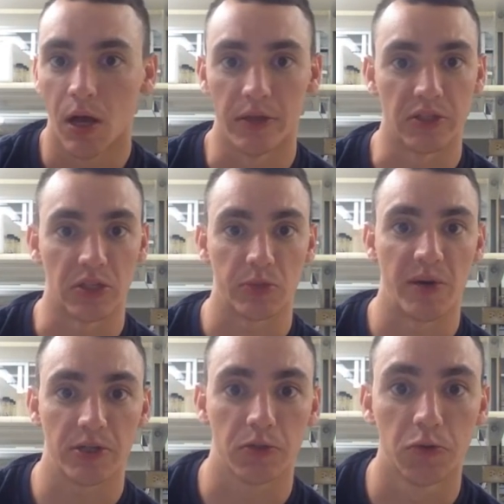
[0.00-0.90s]
This is
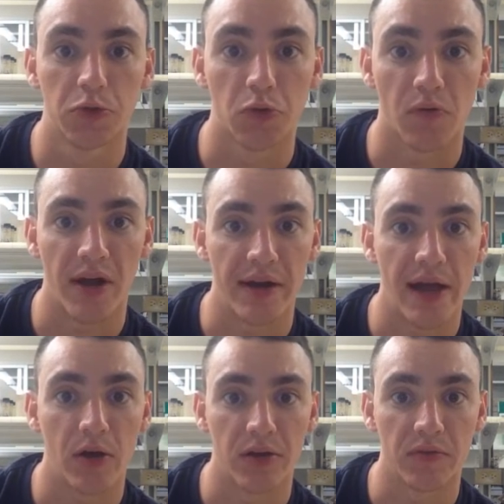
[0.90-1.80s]
especially crucial right
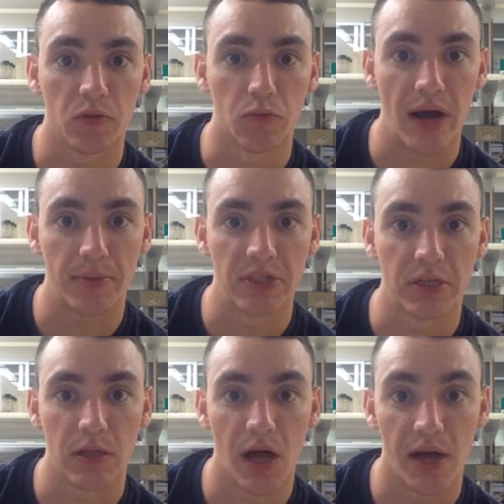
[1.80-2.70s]
now given the rapid
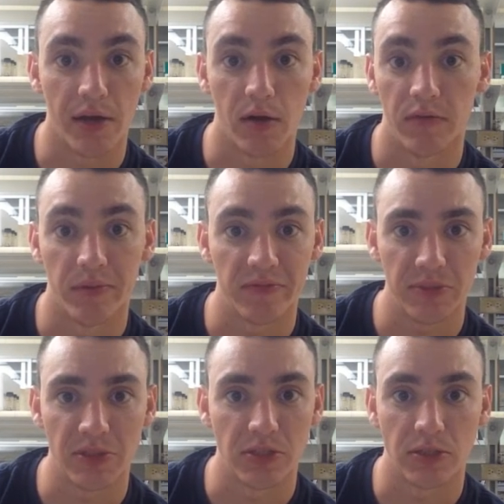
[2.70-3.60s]
decline of
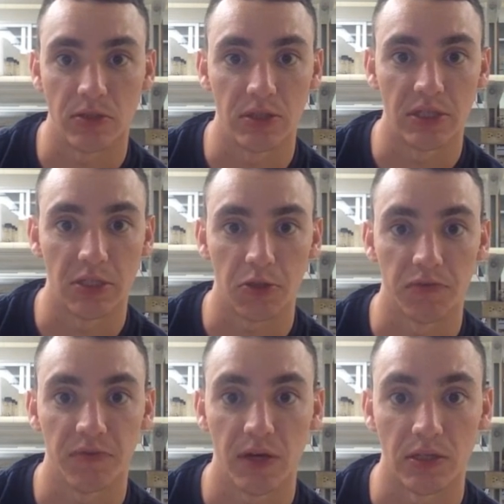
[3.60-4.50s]
amphibians due to the chytrid
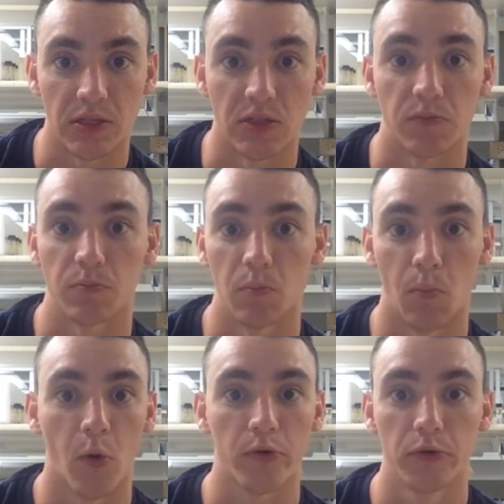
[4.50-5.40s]
fungus. It's
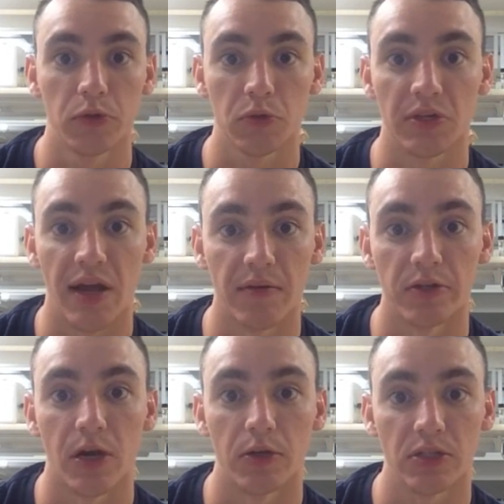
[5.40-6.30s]
more crucial than
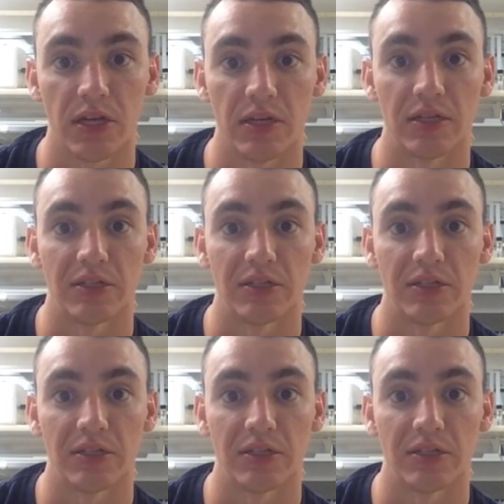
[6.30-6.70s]
ever to understand